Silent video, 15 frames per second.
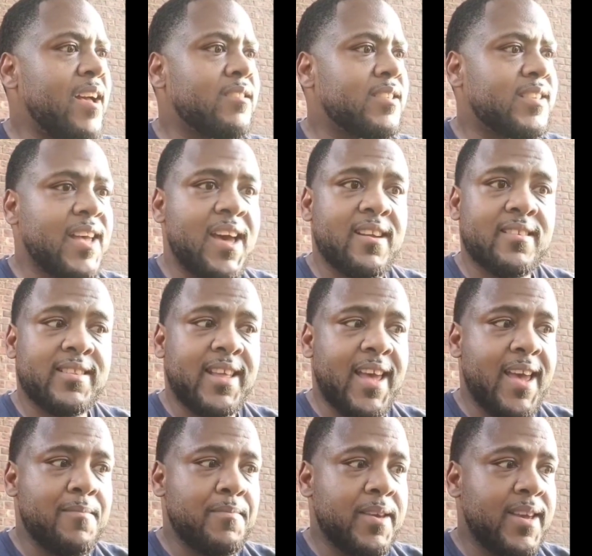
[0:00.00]
outside of
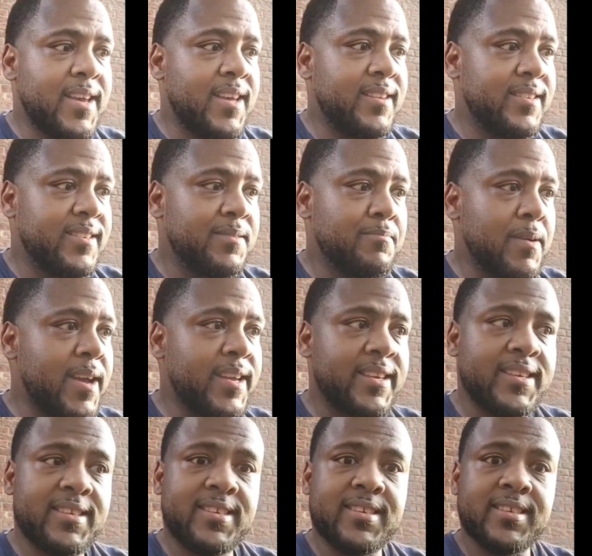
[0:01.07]
that, man, this
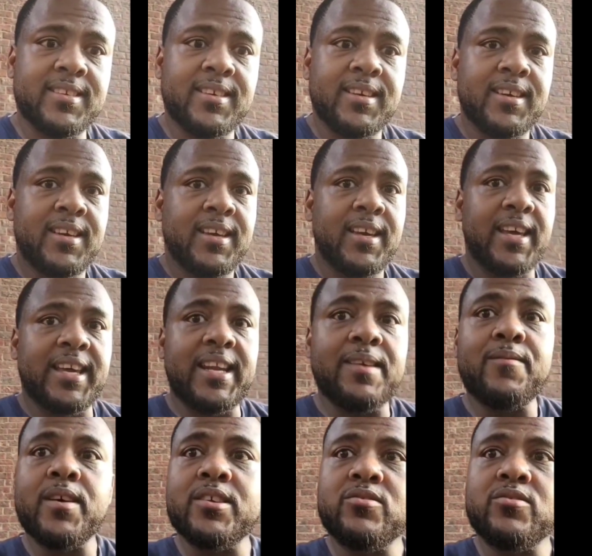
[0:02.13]
bike is, and